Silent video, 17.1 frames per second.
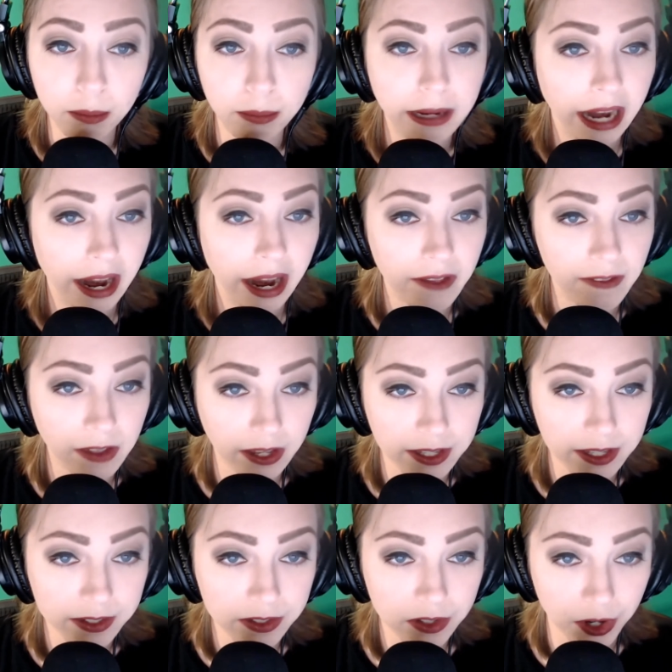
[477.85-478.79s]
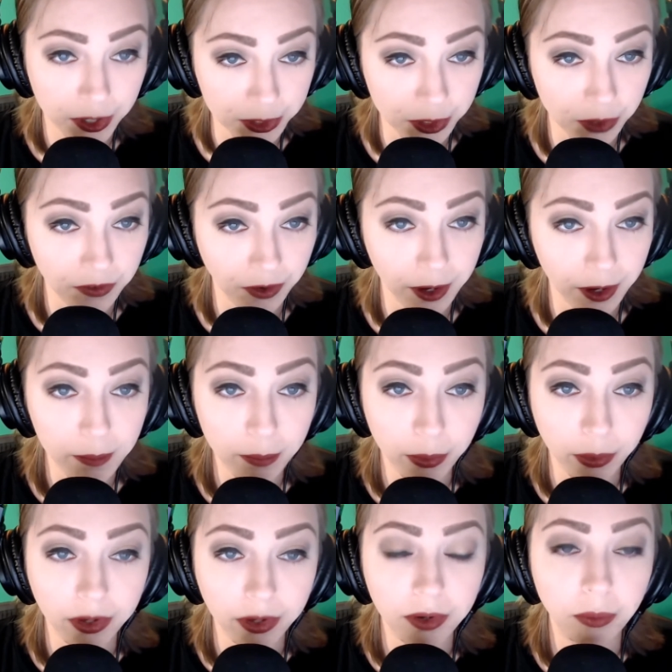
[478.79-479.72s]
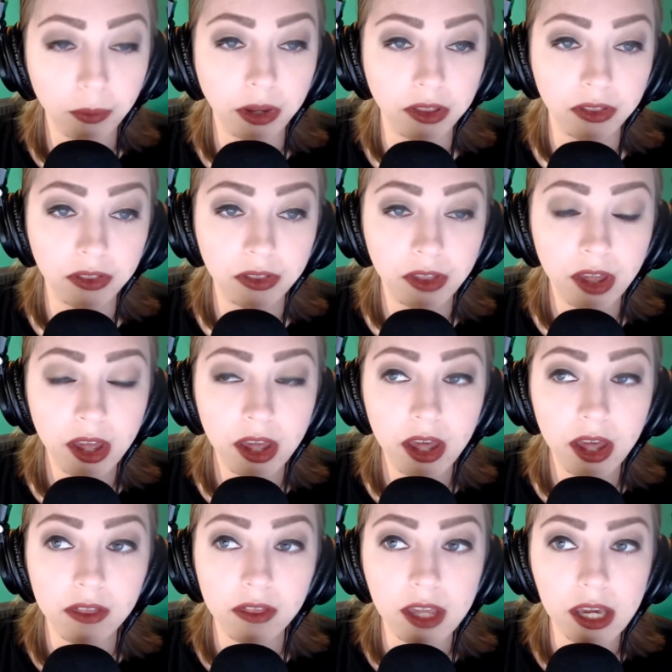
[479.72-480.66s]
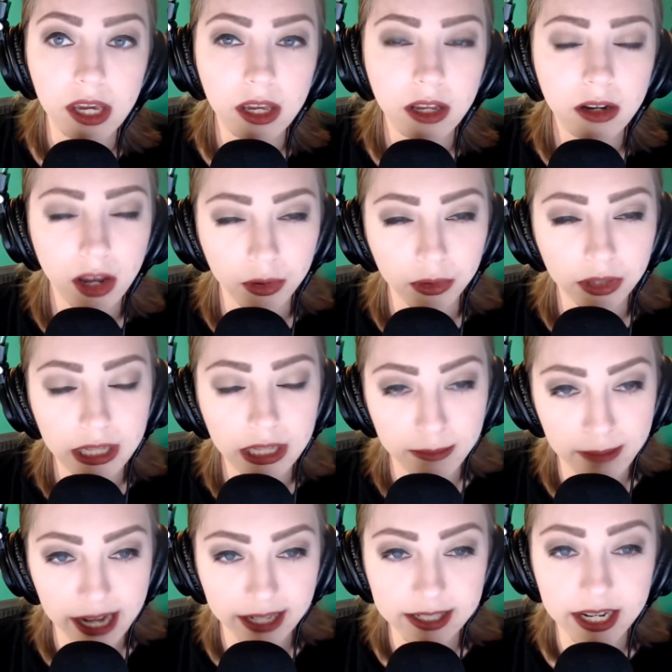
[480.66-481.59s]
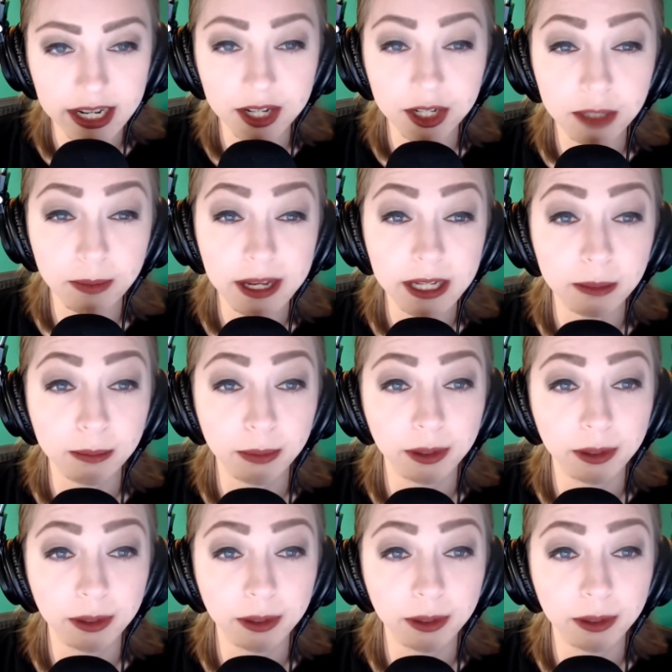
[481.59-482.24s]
but I think it's also very important with the not only the backstage space, but